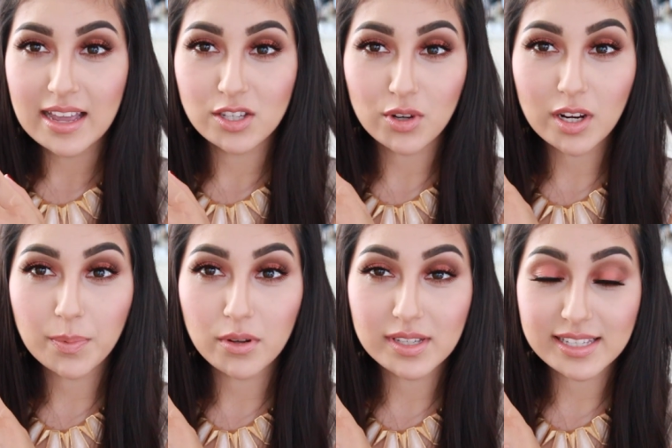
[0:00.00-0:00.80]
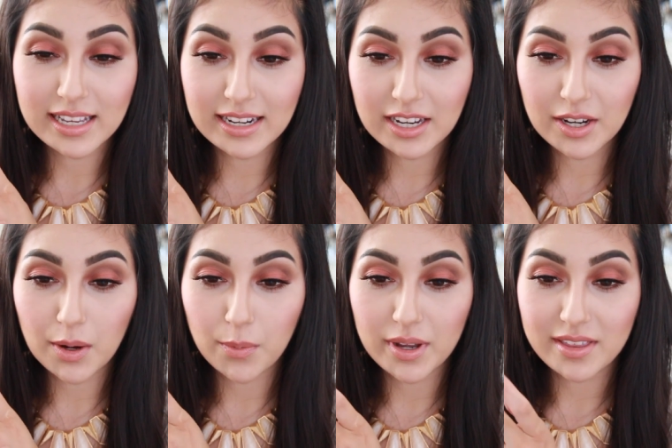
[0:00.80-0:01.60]
Strike a Pose is in
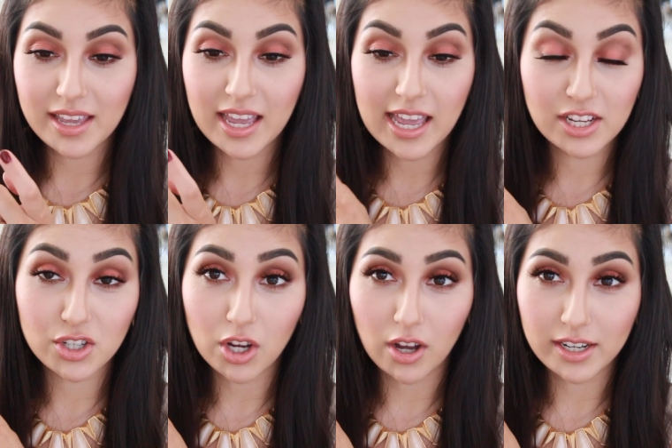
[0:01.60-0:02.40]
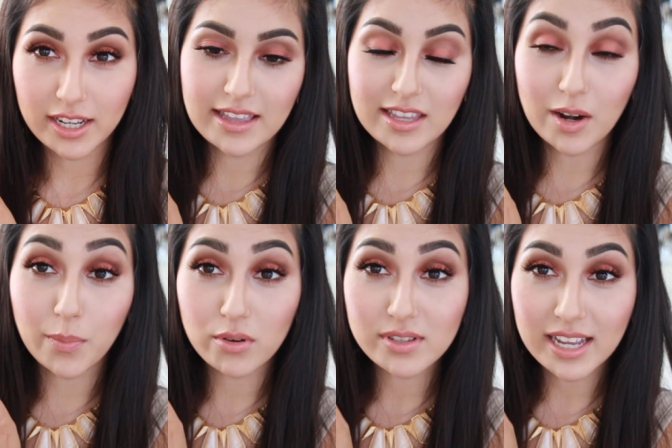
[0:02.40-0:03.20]
here with Hey Shoddy, and they are
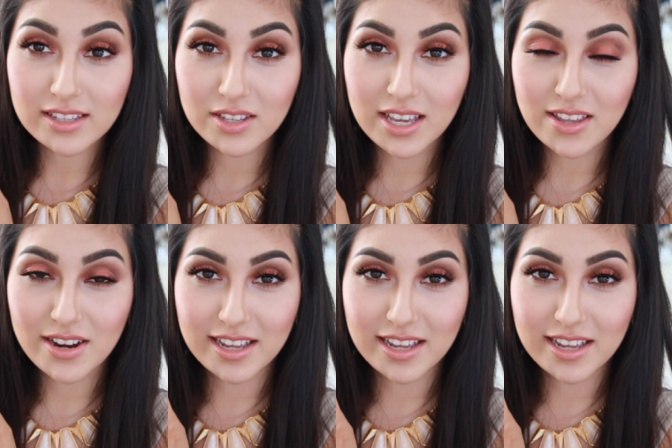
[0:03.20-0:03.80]
both stacked together,